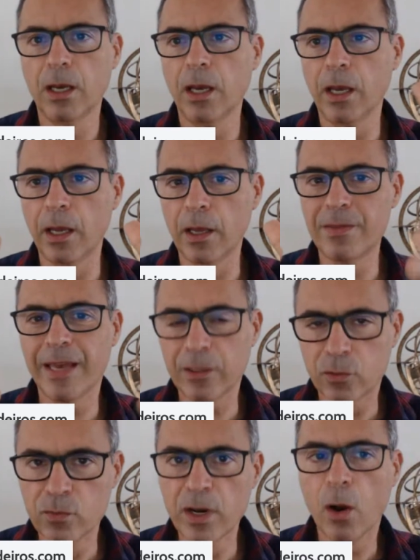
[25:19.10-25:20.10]
that
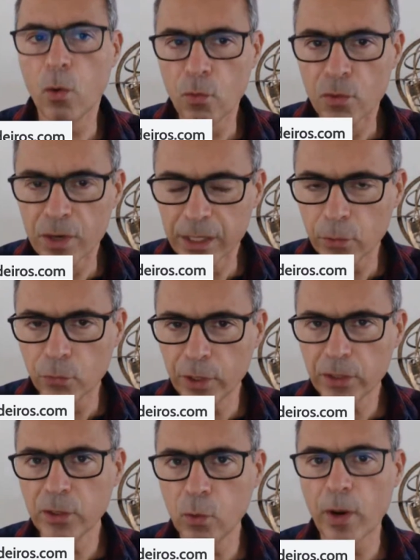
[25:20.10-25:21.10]
know really,
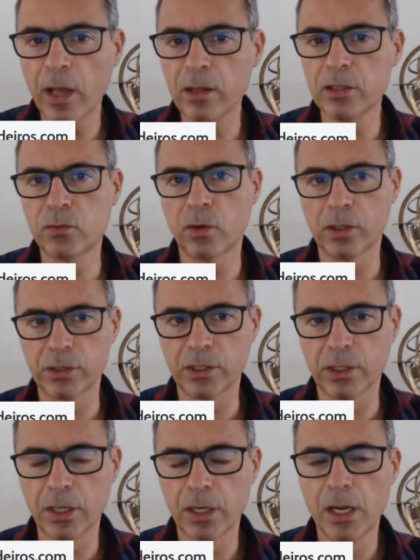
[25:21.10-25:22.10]
really well
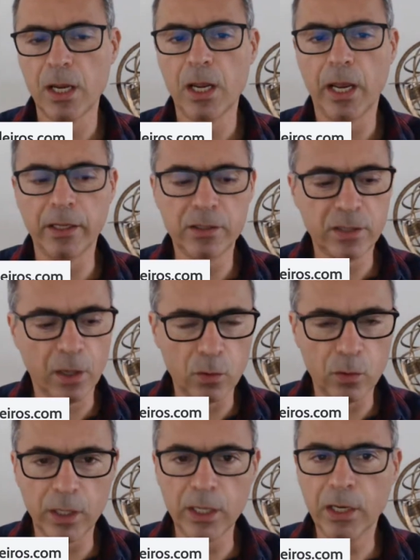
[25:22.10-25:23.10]
astrology. And
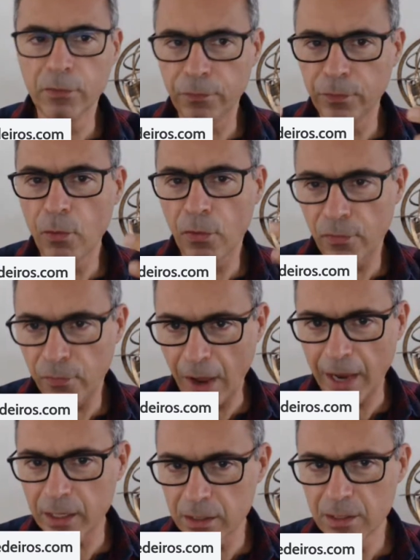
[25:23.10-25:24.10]
so if you
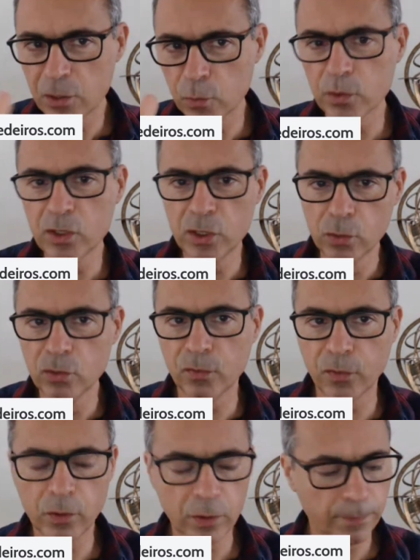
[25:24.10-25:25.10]
find this was
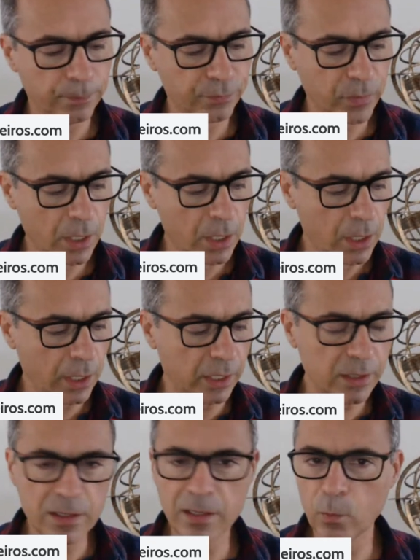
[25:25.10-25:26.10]
useful in
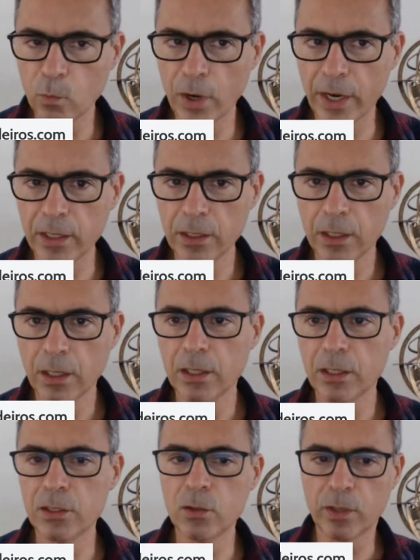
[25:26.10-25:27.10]
some way,
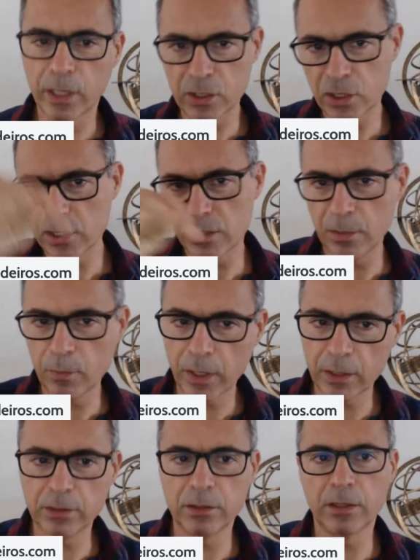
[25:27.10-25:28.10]
you can just
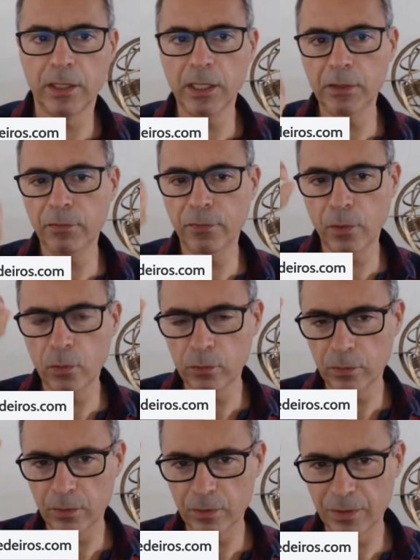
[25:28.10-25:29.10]
email
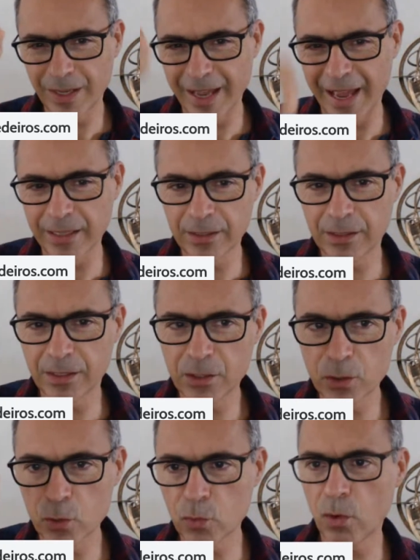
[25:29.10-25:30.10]

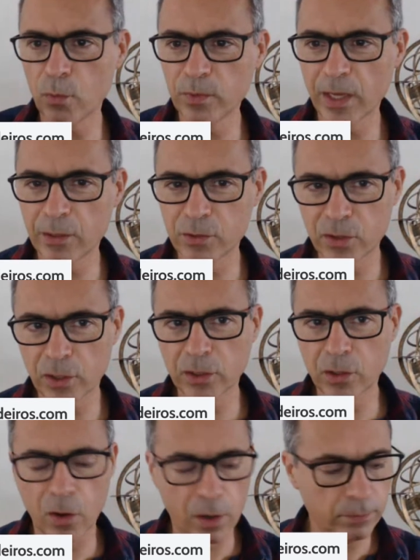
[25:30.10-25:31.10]

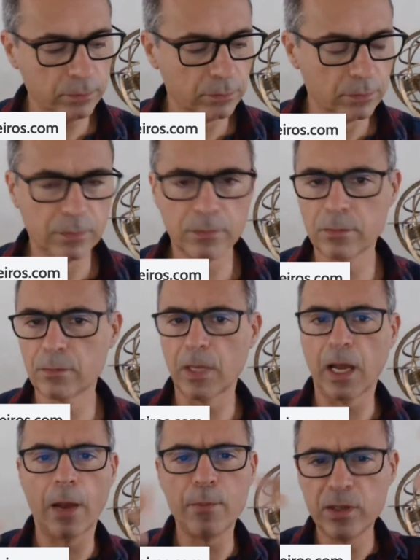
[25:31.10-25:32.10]
info@joaomedeiros.com.
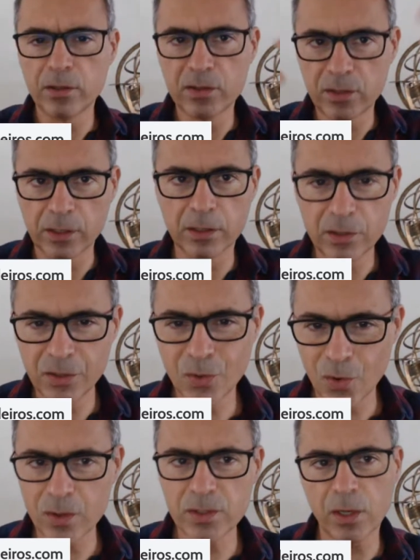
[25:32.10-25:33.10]
I'm interested in this
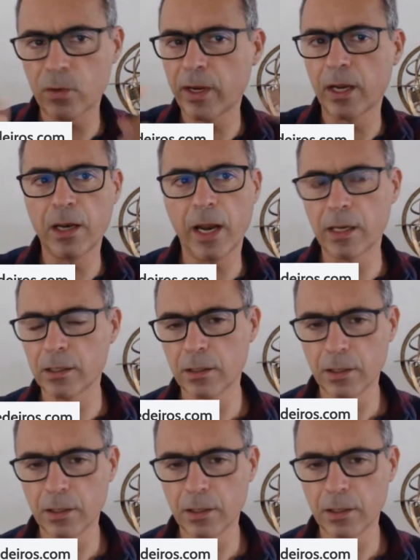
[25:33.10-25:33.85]
course. How can I